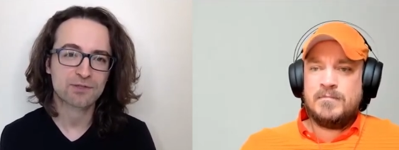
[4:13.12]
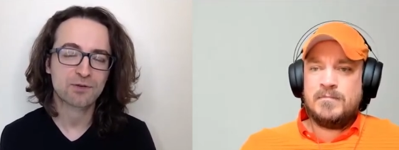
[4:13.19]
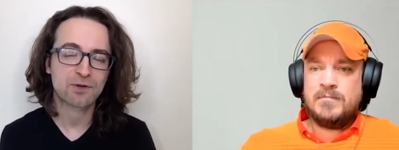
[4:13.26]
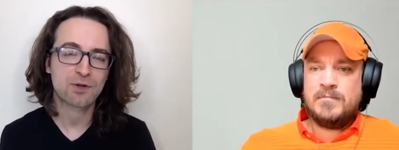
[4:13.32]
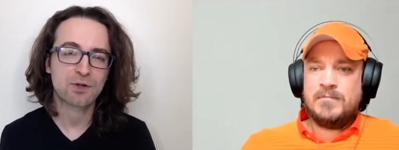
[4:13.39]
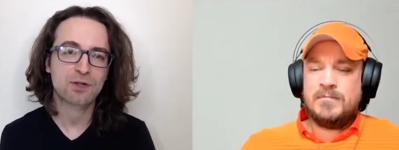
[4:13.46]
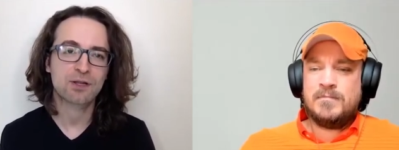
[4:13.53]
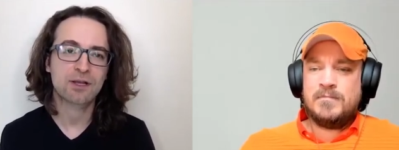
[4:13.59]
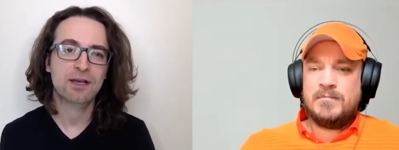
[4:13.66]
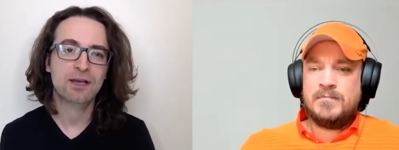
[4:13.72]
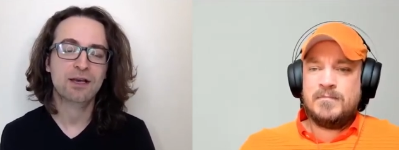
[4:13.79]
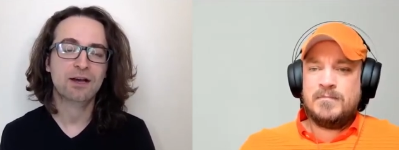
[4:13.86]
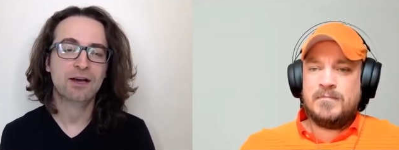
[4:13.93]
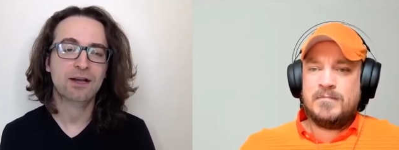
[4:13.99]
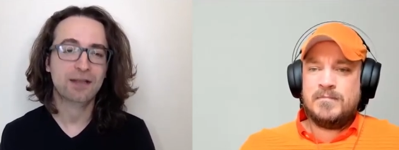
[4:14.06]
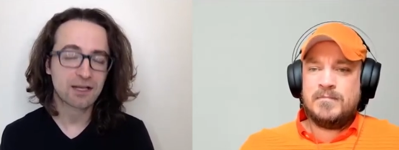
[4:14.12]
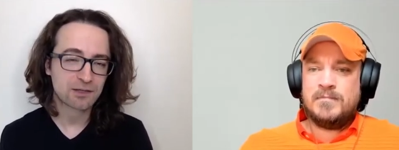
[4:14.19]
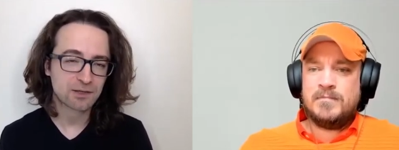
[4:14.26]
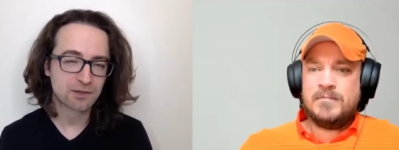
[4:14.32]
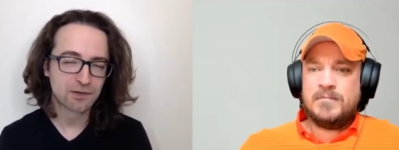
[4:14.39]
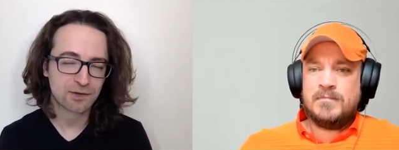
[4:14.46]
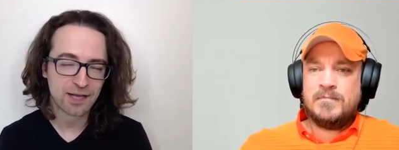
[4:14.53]
Speaker 1: of all
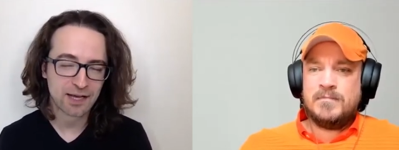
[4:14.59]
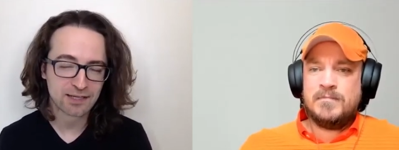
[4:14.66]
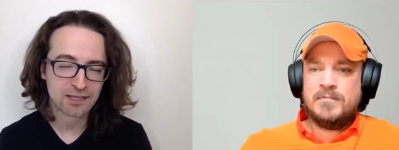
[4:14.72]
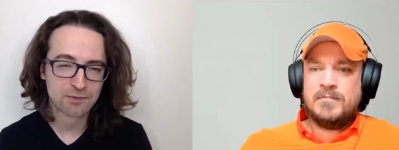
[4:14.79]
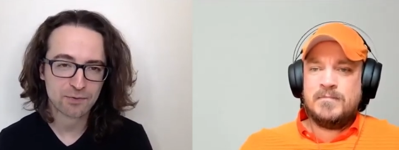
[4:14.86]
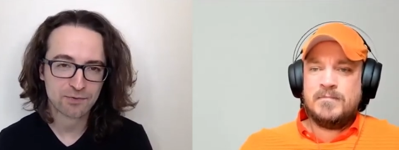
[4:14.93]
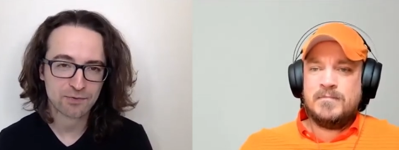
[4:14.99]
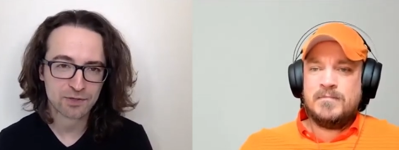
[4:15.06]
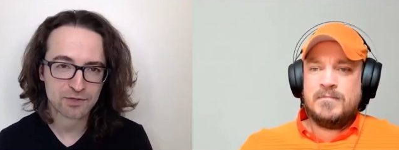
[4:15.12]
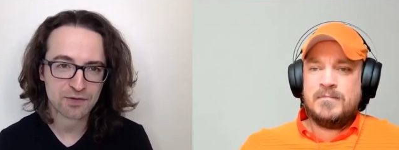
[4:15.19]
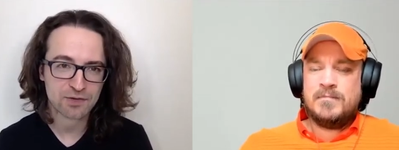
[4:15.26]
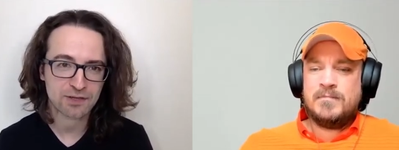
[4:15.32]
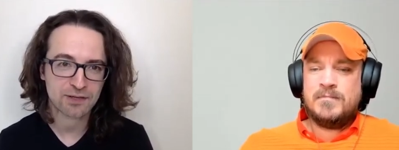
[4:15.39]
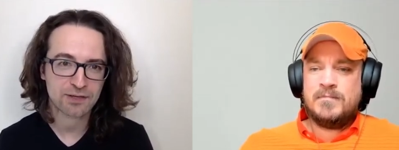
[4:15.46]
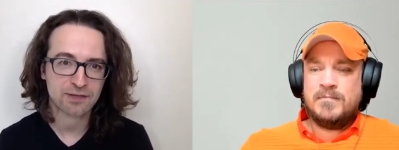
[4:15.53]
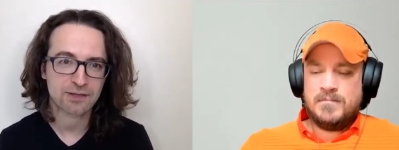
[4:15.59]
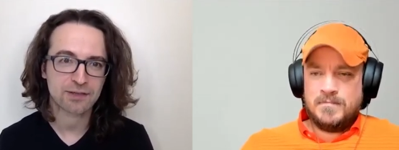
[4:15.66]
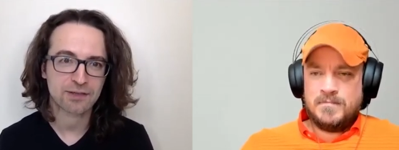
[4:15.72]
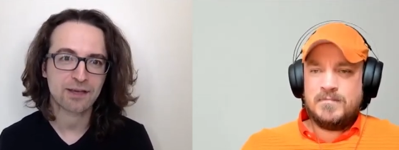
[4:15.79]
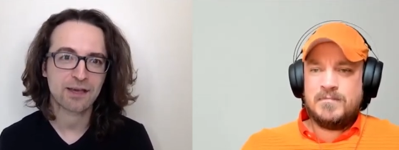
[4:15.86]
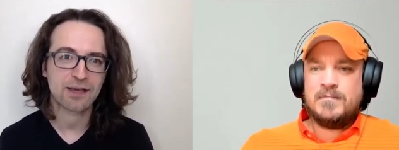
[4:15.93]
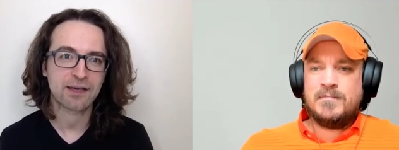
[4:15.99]
connect connecting with katrina
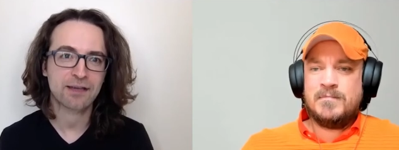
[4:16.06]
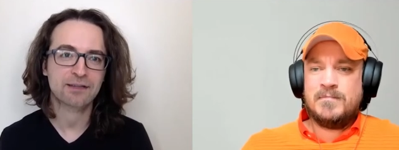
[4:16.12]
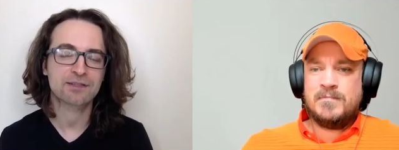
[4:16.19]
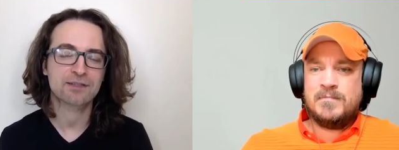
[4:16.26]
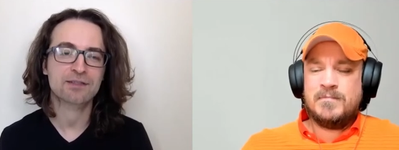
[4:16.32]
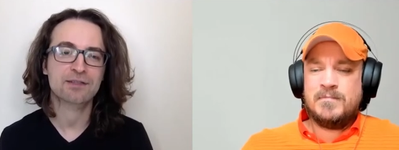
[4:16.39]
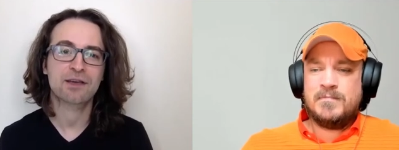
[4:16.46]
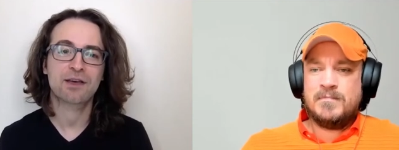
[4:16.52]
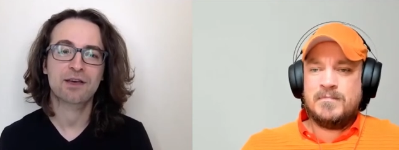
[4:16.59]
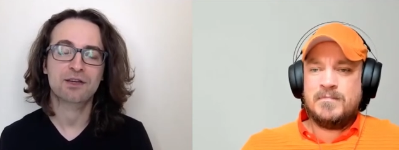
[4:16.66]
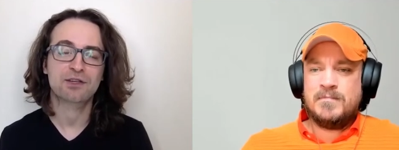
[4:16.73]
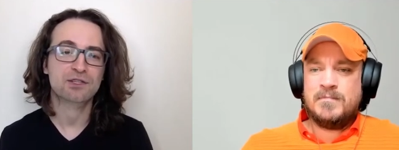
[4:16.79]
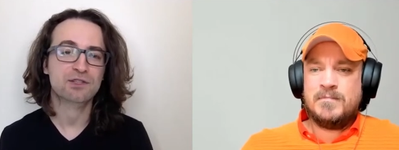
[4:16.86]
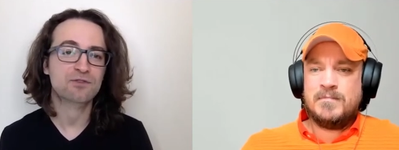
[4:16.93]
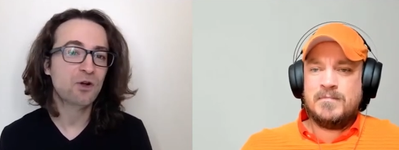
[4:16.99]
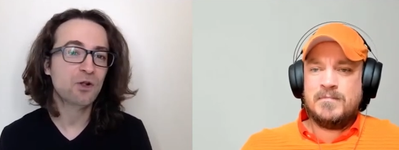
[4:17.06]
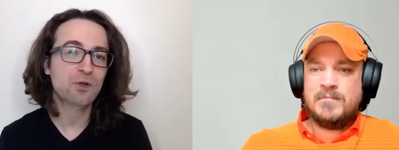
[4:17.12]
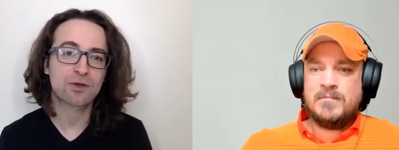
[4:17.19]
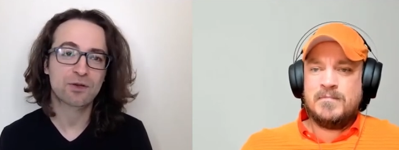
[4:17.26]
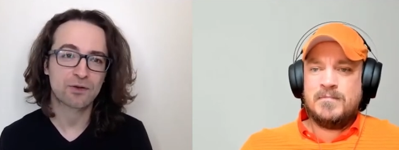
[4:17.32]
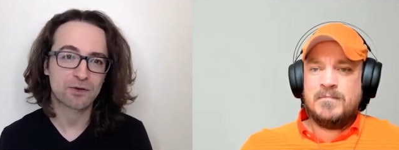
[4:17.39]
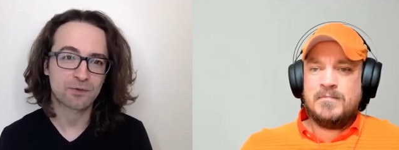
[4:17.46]
and just
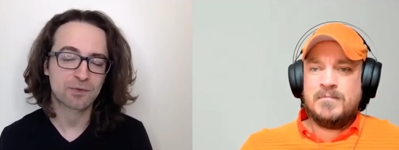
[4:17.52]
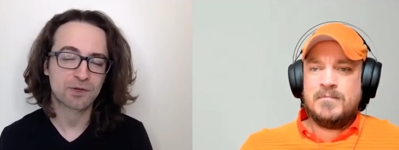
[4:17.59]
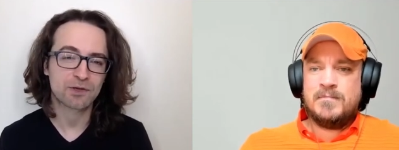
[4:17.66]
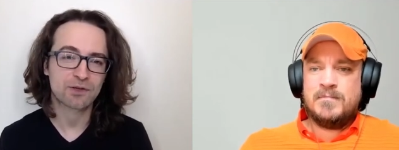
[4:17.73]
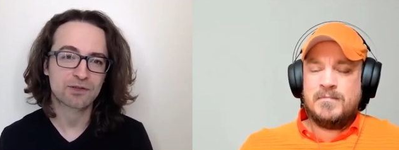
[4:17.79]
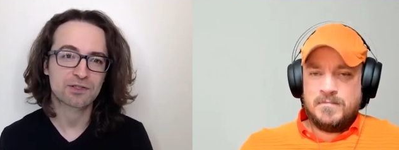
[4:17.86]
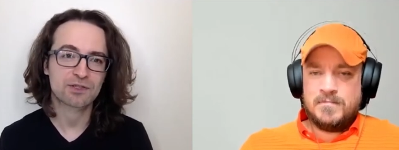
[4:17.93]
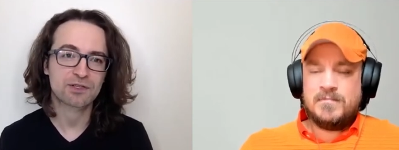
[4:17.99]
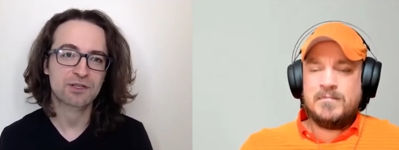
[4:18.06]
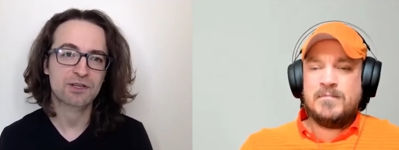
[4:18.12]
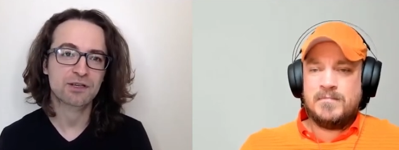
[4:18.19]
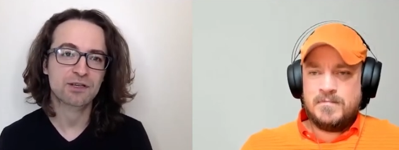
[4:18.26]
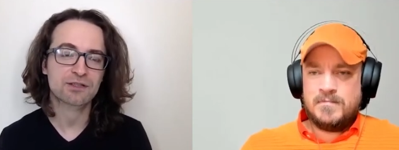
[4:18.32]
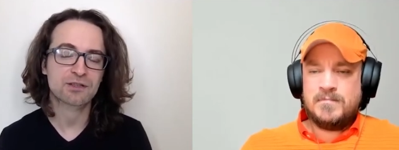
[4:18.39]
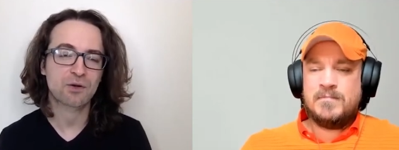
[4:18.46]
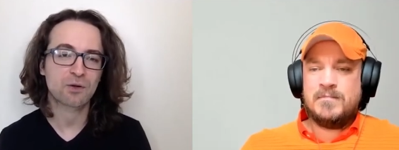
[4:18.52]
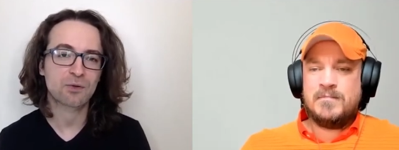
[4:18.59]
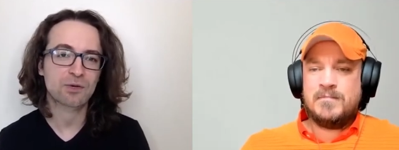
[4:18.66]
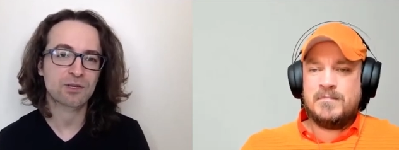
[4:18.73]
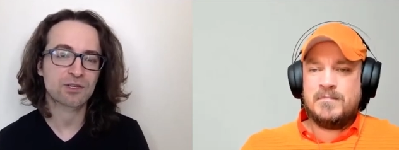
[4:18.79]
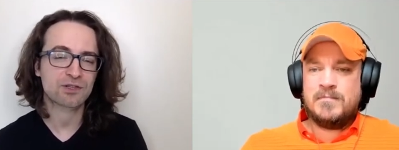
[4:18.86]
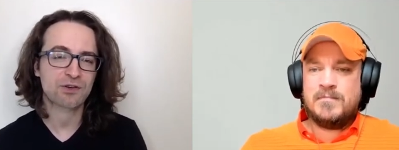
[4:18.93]
following her because she is
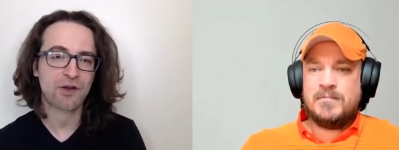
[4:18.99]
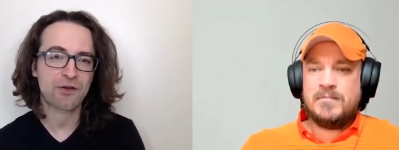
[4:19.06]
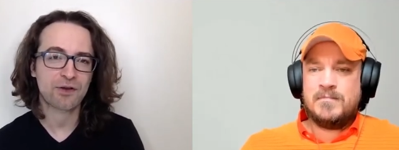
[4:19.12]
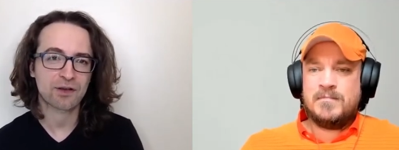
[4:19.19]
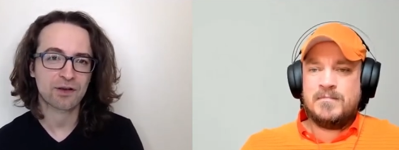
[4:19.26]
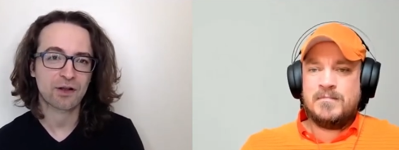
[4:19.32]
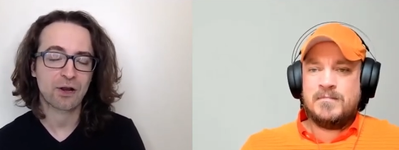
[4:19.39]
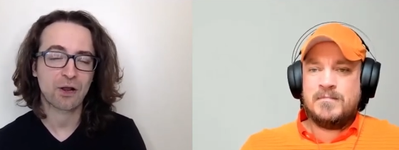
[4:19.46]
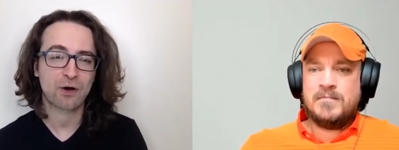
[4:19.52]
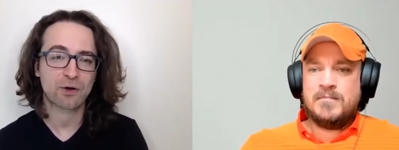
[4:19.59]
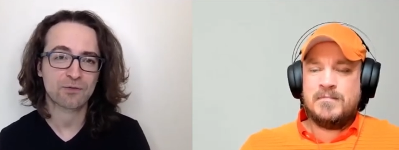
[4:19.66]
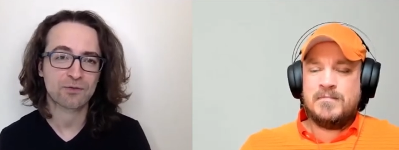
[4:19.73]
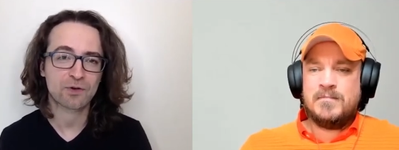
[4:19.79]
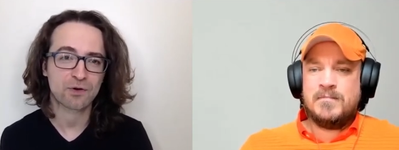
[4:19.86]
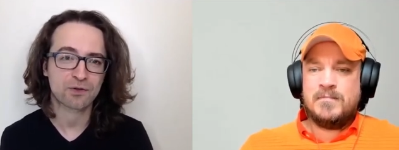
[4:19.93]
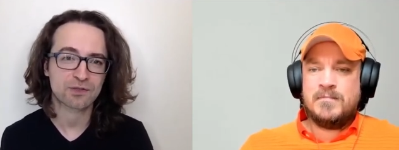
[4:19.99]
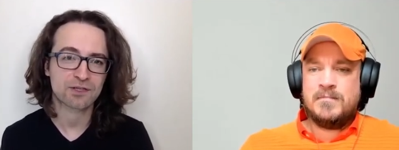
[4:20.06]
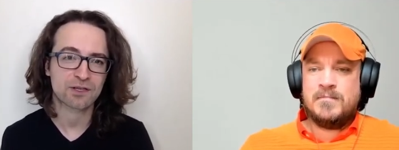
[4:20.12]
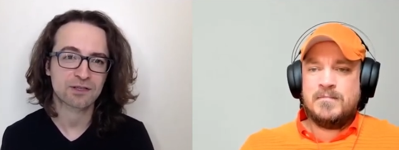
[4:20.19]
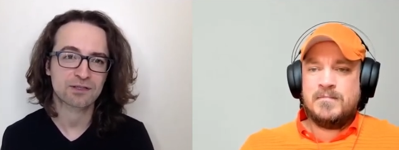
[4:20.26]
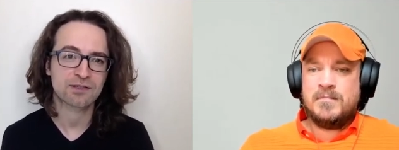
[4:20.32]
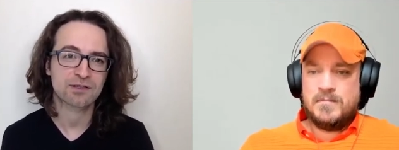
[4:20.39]
always sharing a lot of
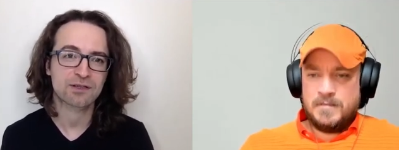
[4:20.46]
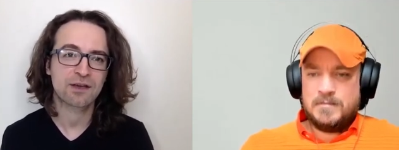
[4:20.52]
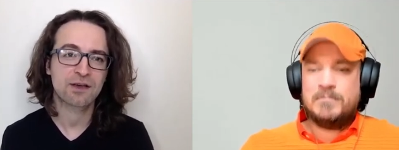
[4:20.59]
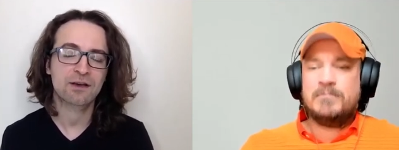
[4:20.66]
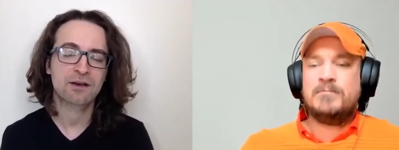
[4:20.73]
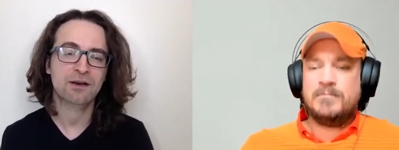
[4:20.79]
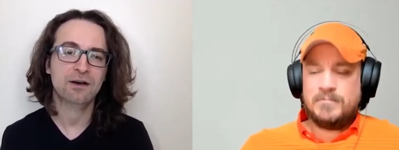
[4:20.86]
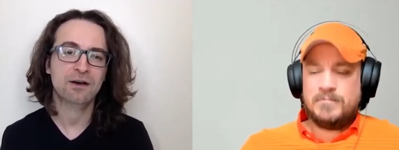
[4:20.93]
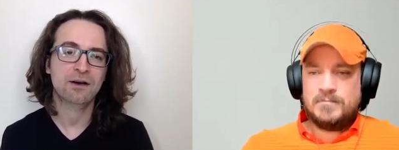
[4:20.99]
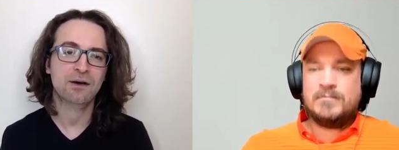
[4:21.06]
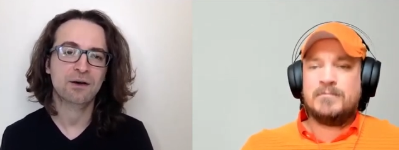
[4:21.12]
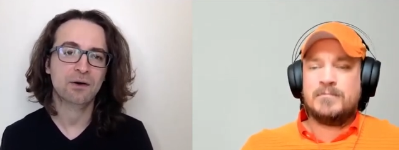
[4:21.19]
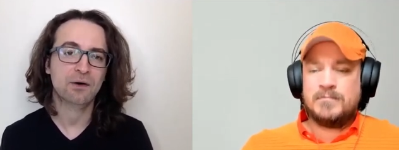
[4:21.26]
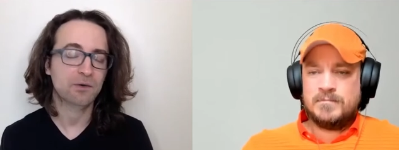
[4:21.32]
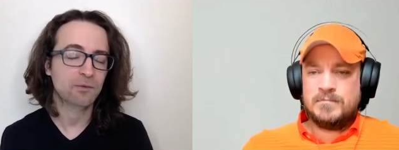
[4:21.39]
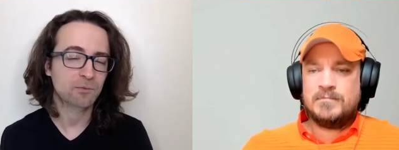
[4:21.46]
content uh,